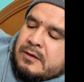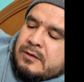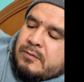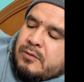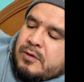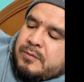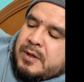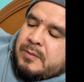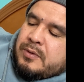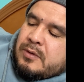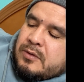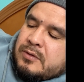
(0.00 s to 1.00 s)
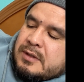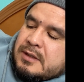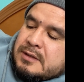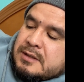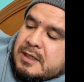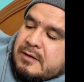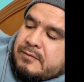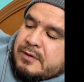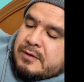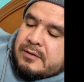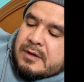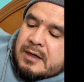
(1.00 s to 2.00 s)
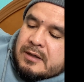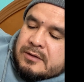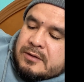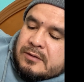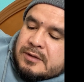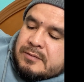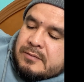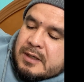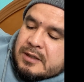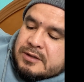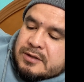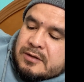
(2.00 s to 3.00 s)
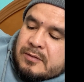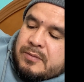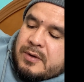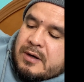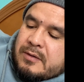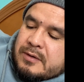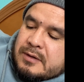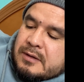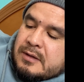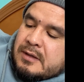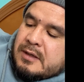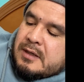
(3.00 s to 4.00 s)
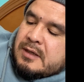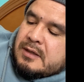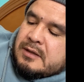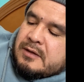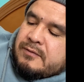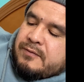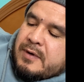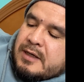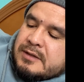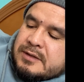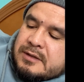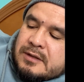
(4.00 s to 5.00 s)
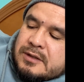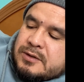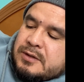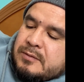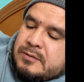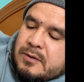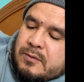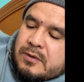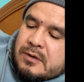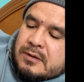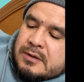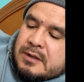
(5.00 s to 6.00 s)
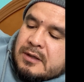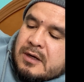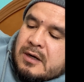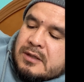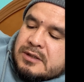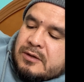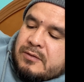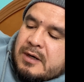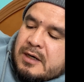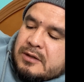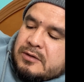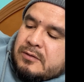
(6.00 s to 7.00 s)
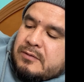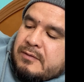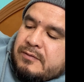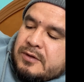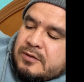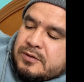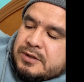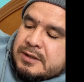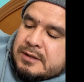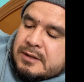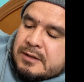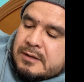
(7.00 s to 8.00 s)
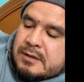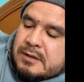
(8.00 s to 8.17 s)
The more people who discover gratitude's magical power, the faster it'll sweep the world and cause a gratitude revolution.